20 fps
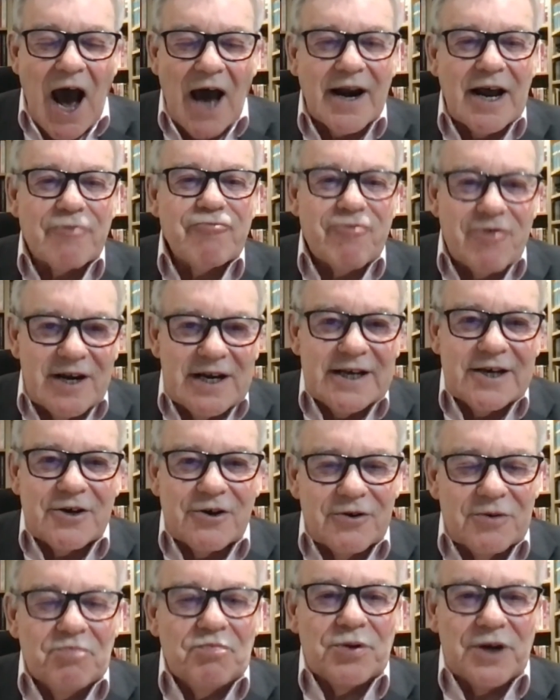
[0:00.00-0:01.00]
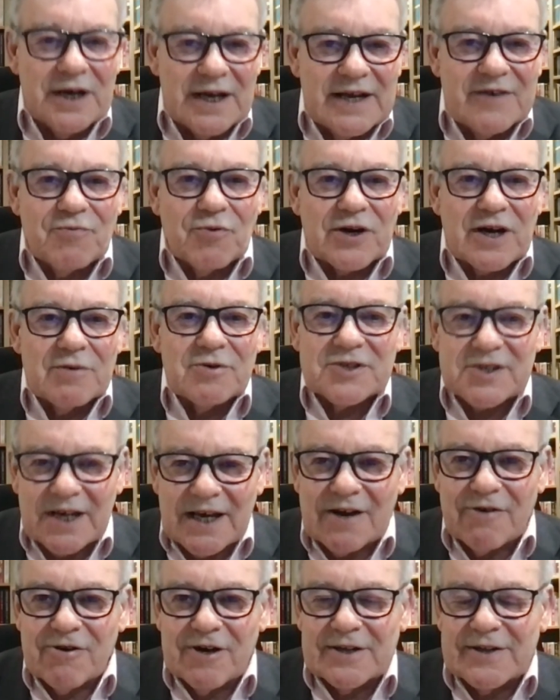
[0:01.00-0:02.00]
And I really couldn't believe what I was
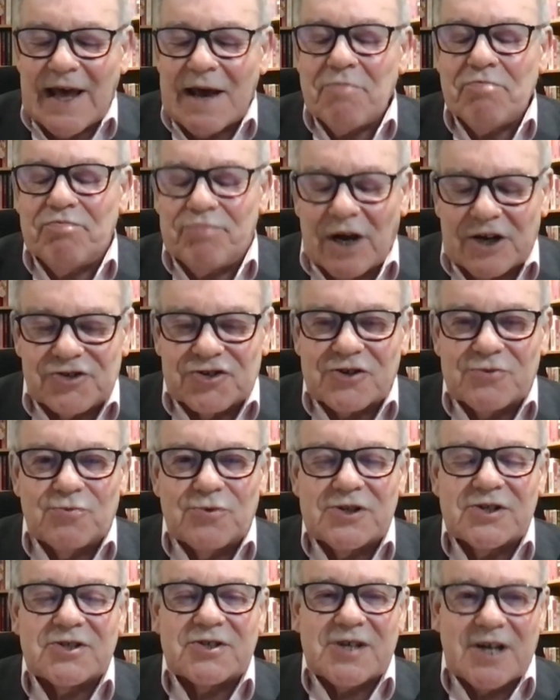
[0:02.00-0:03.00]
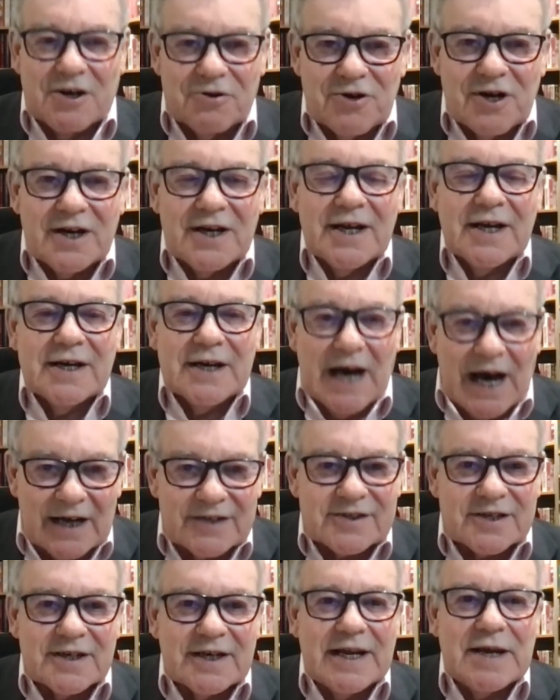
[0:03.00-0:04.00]
hearing. That budget was totally and
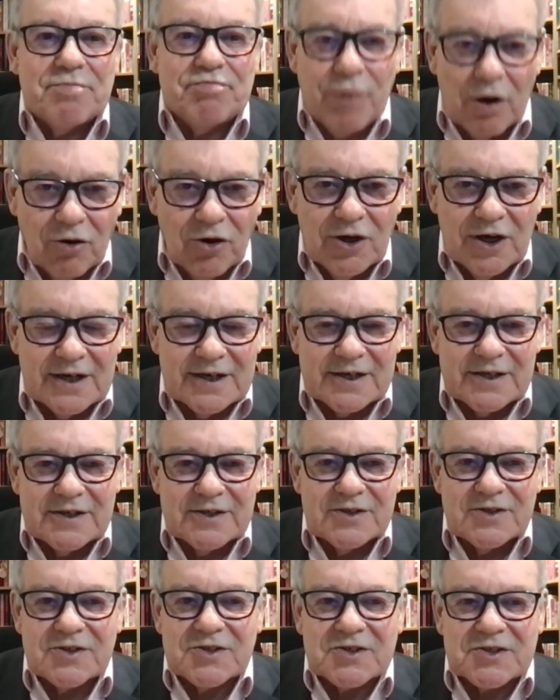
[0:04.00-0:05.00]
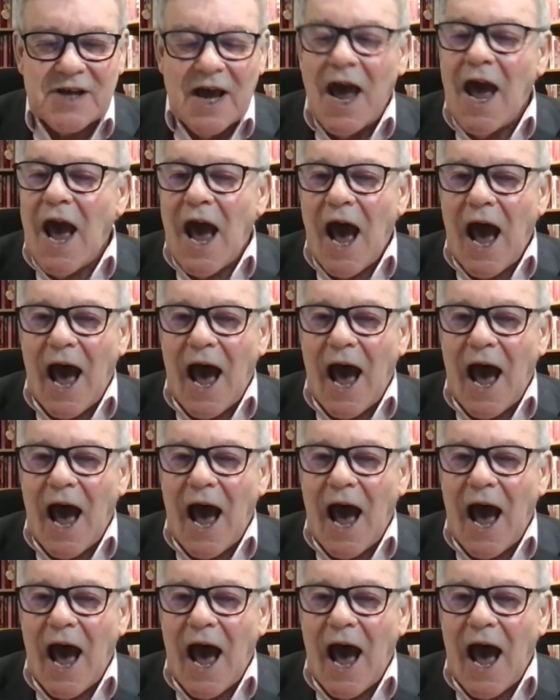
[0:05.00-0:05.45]
utterly bonkers.